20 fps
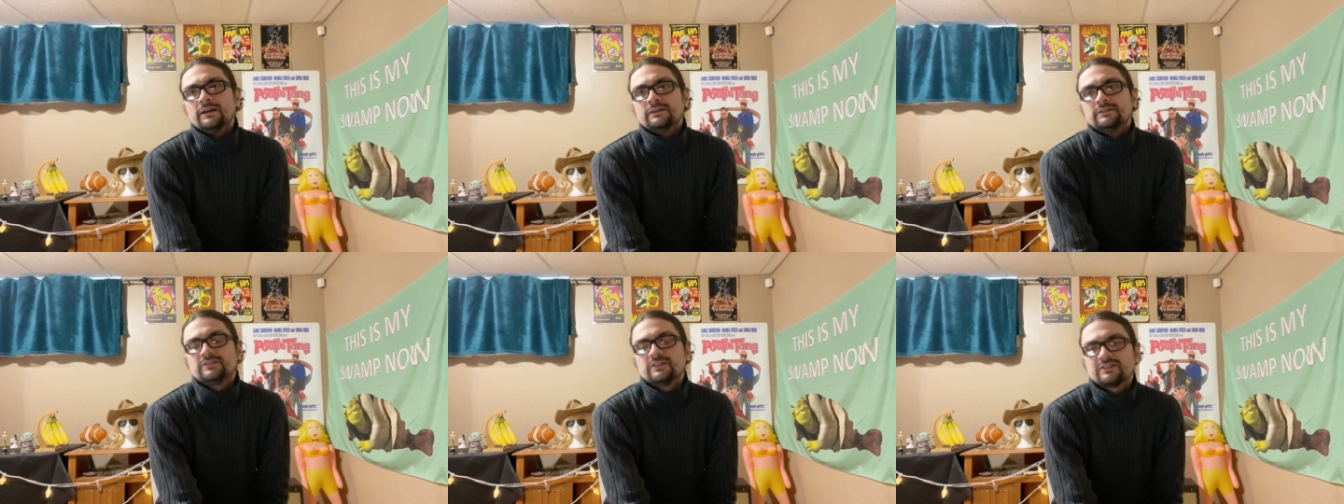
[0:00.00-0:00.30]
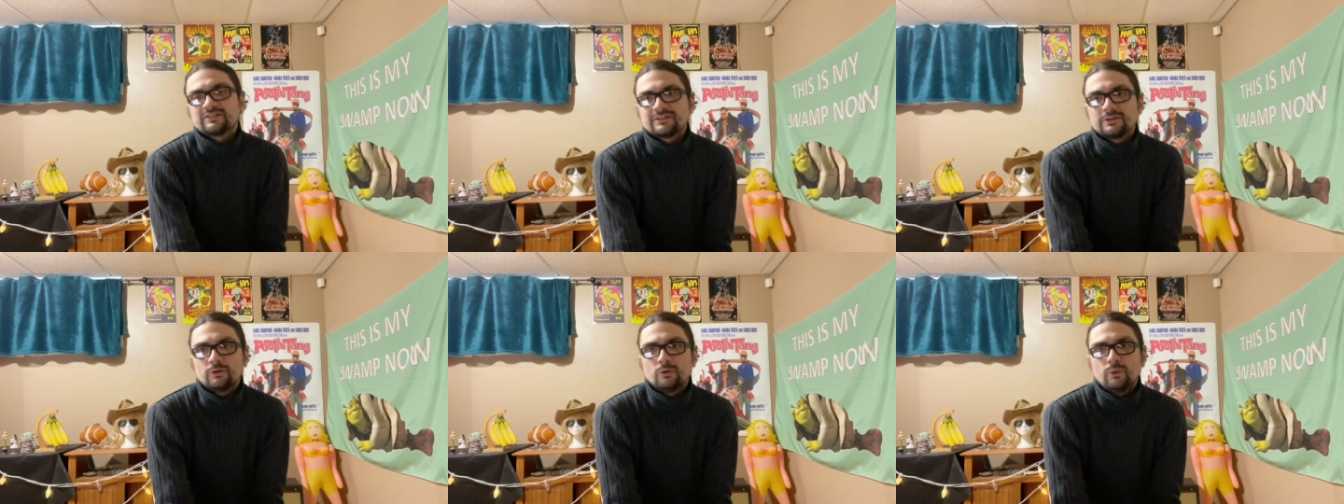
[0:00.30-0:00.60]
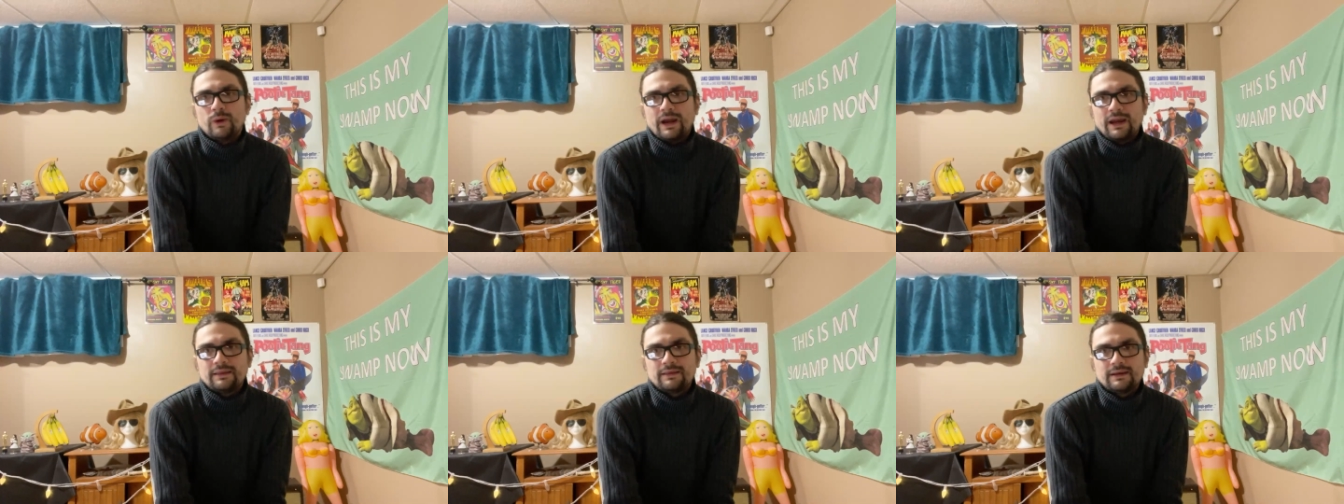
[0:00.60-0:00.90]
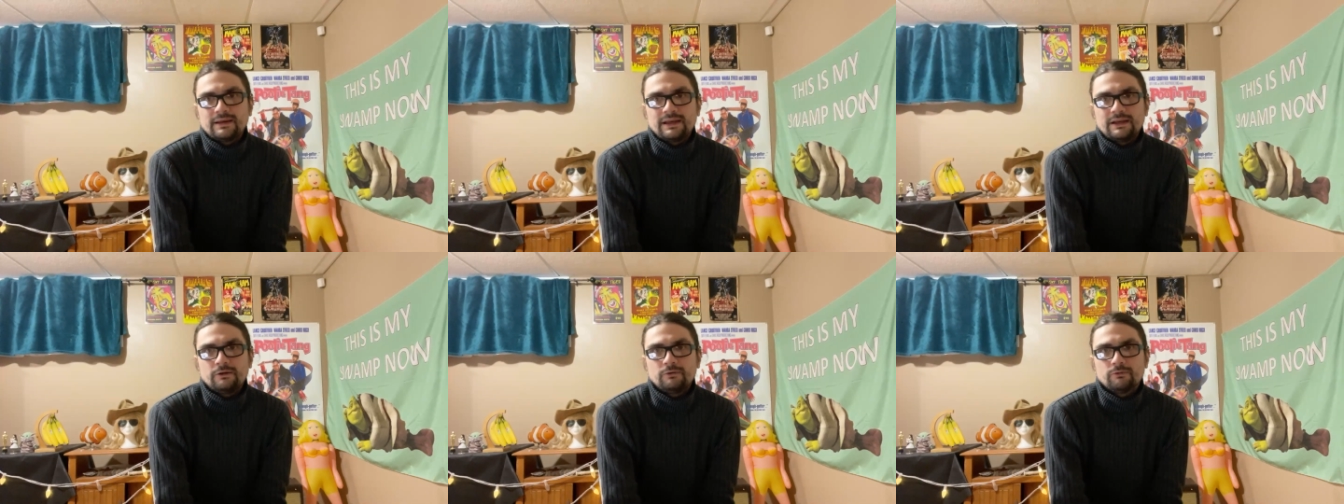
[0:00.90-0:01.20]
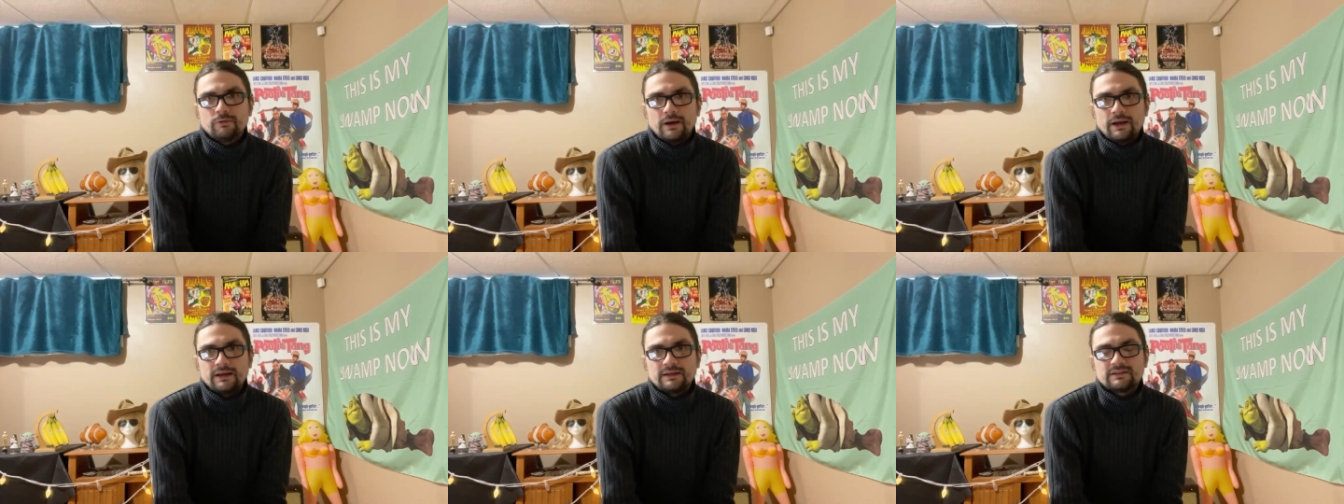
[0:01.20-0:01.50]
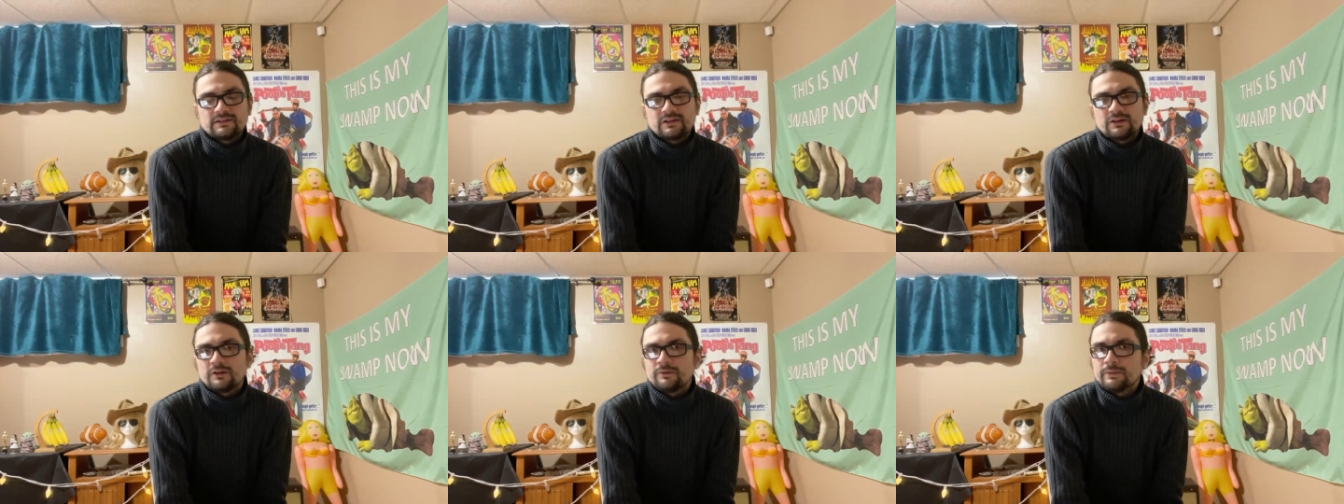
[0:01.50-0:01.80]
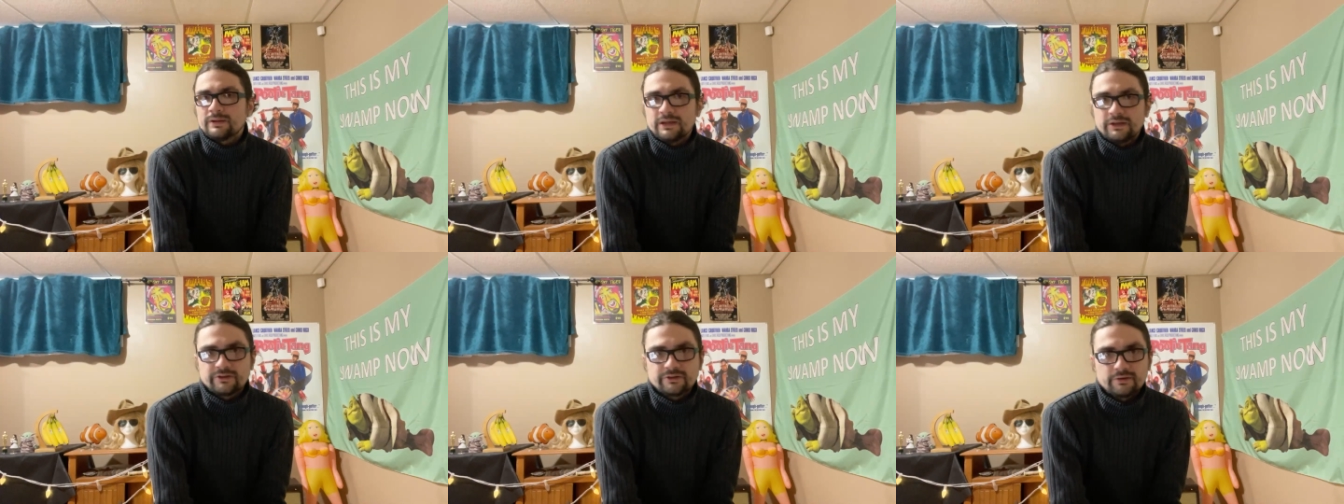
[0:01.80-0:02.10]
just the way that he writes
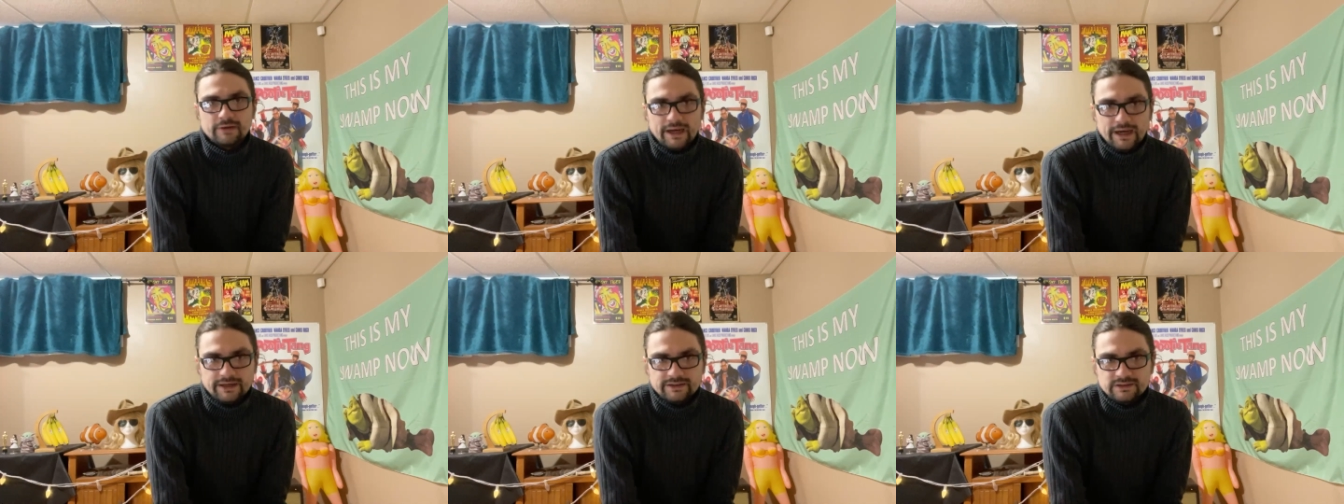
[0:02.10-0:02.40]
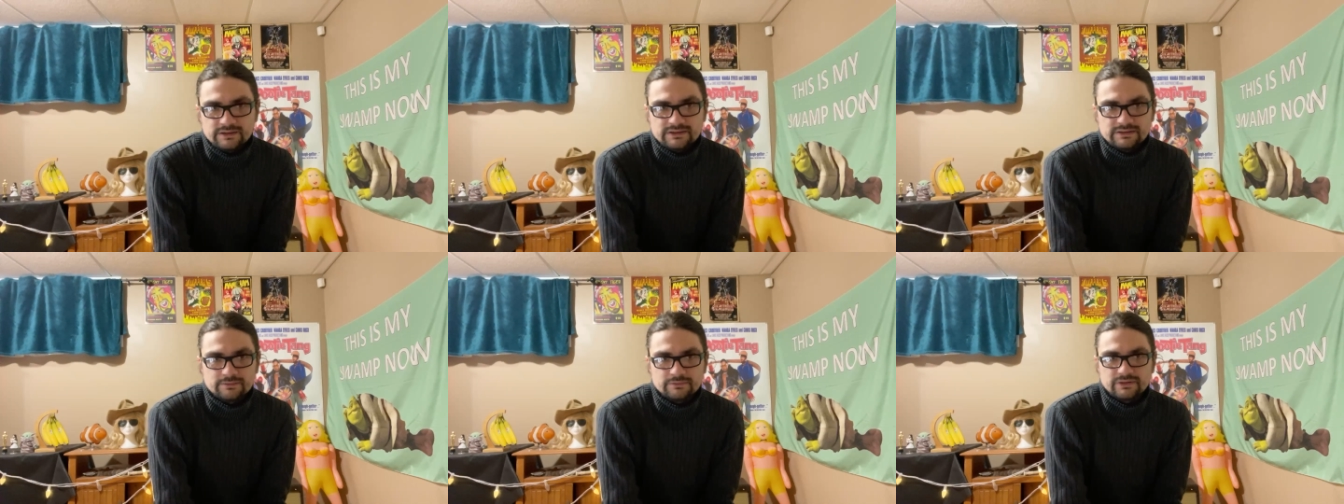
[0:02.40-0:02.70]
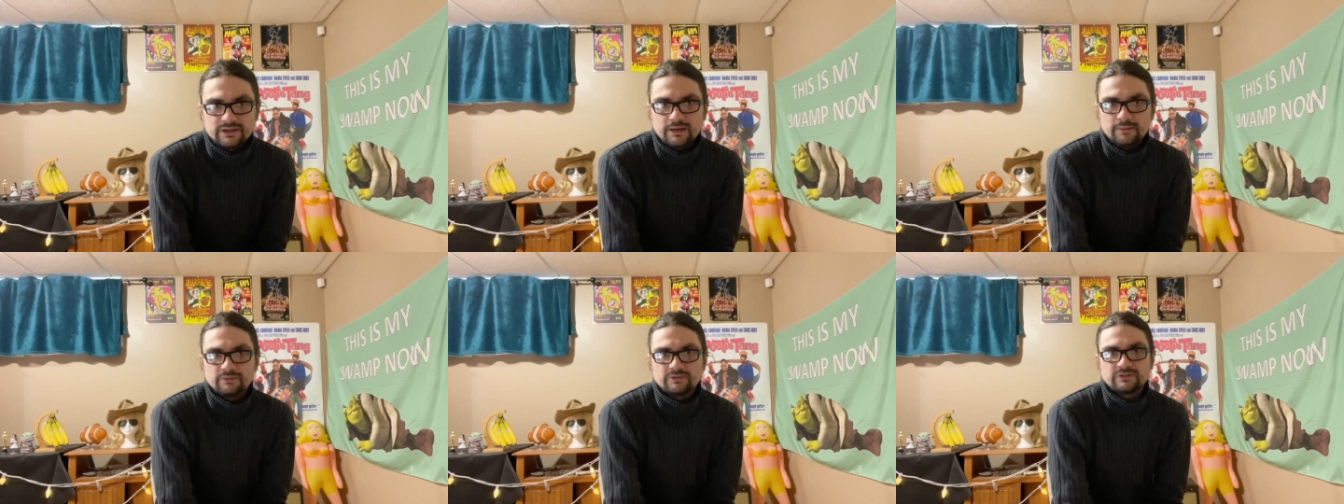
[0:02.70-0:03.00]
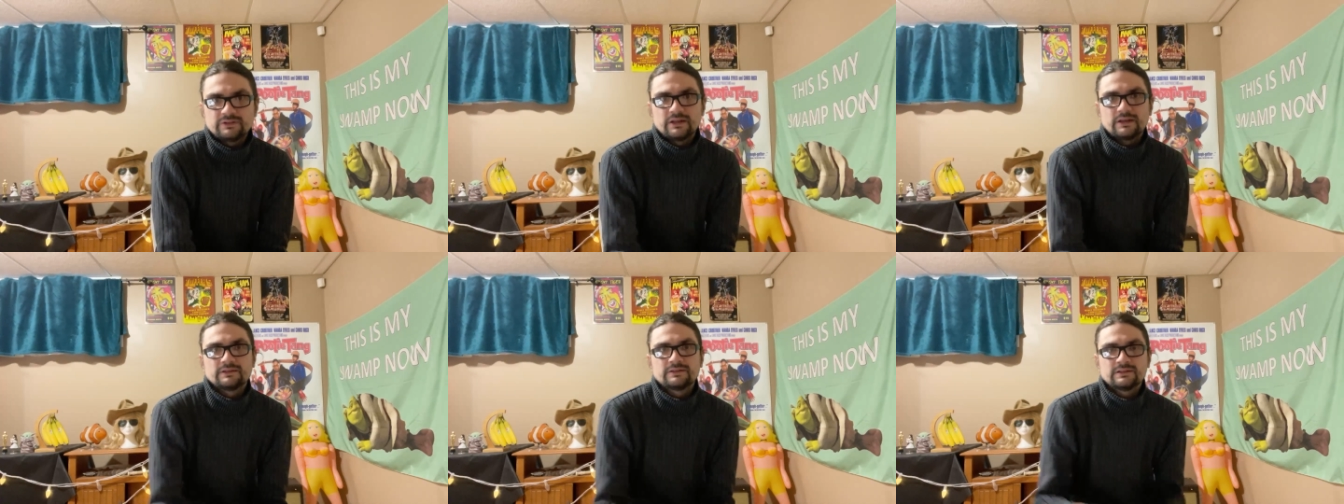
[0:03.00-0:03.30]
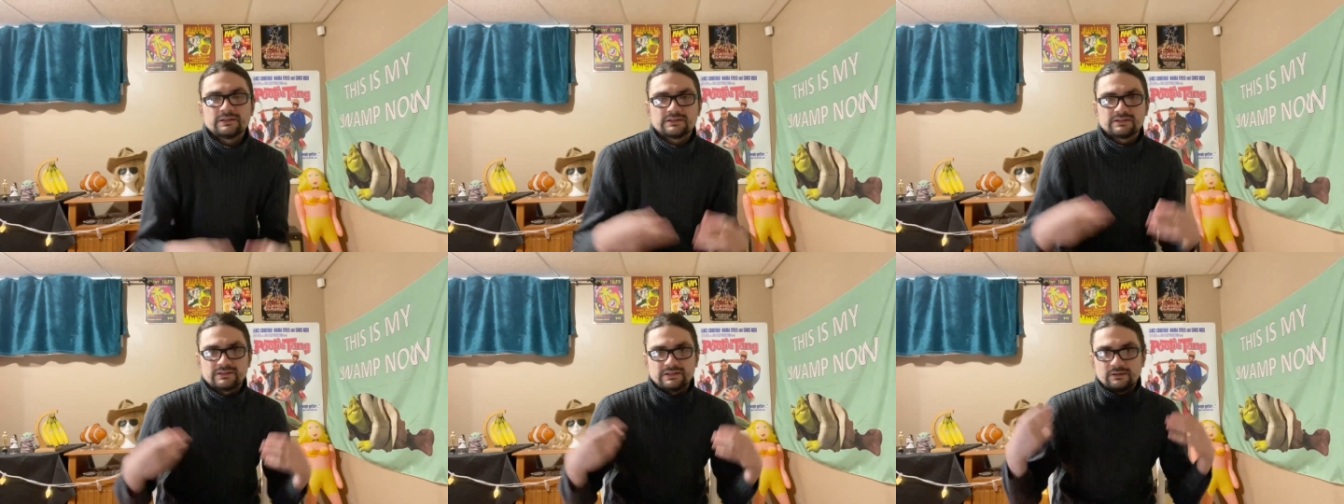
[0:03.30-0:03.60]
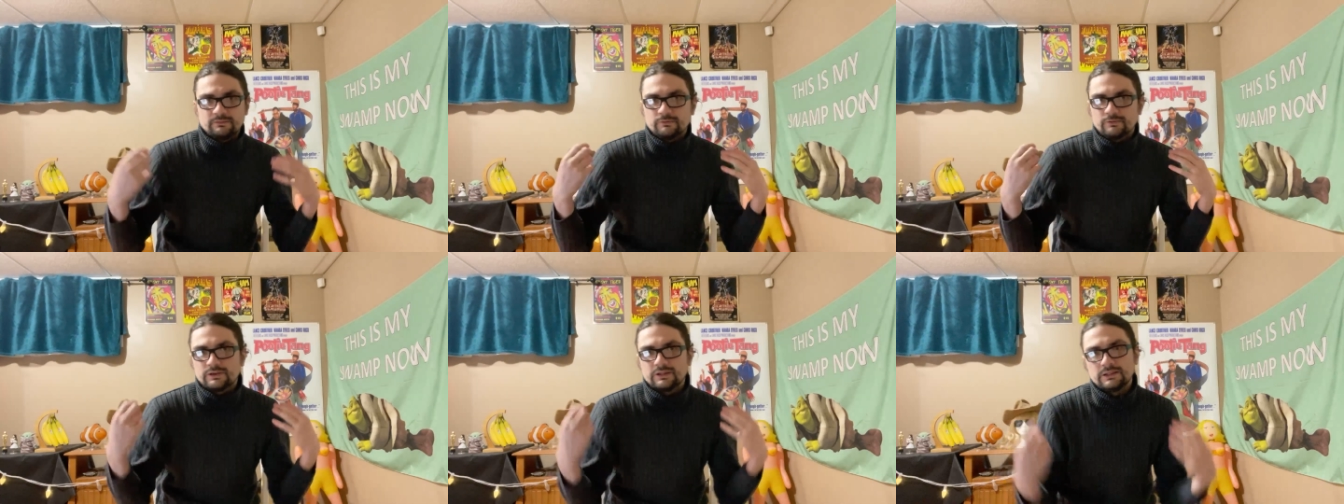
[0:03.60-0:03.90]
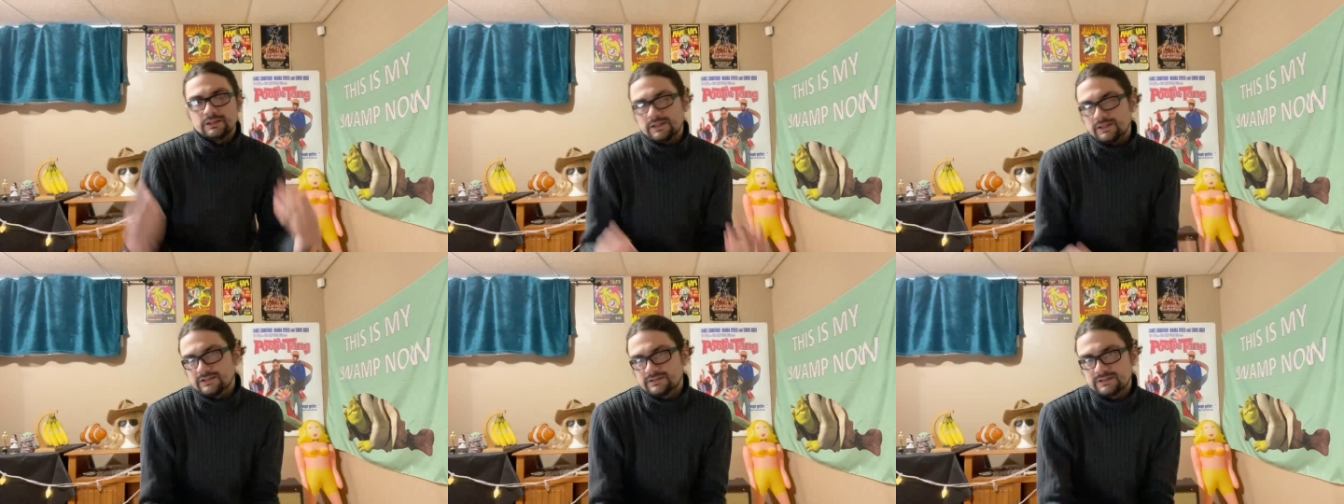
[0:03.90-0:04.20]
human interaction sometimes doesn't seem
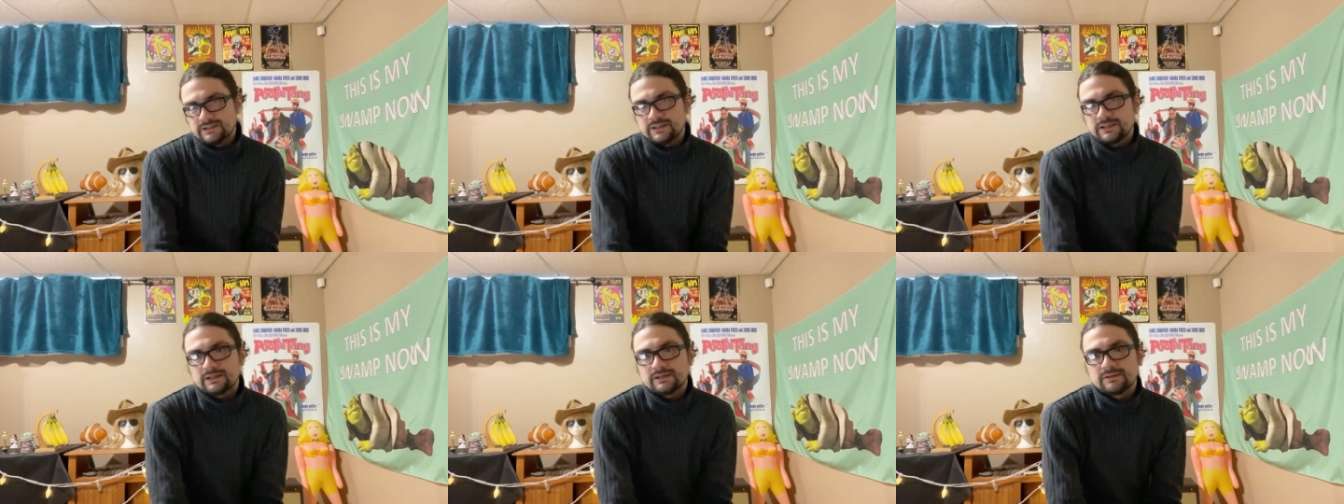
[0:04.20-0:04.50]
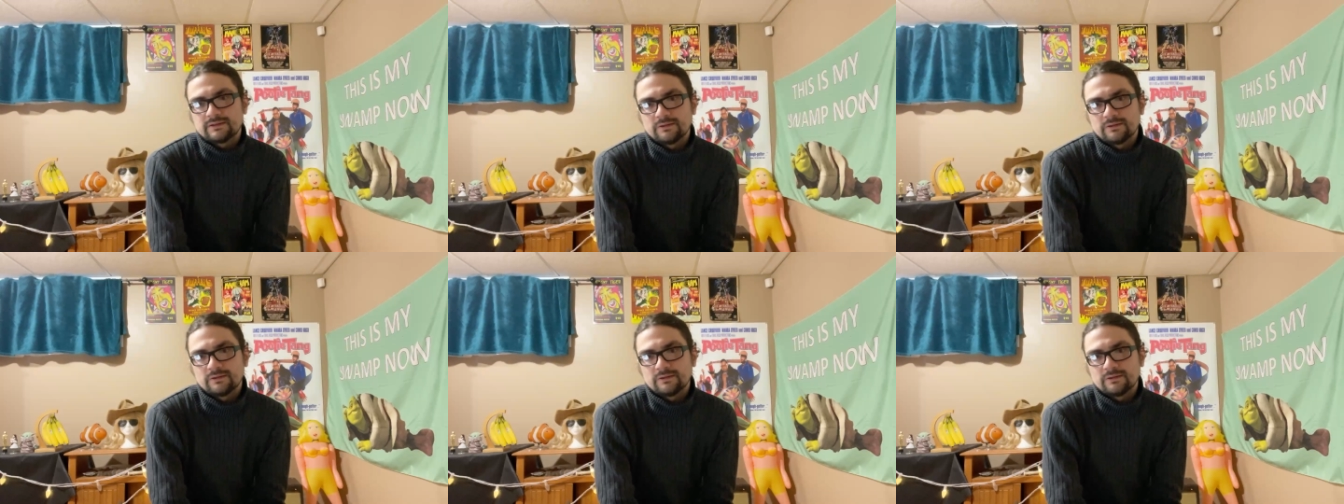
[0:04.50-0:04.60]
realistic.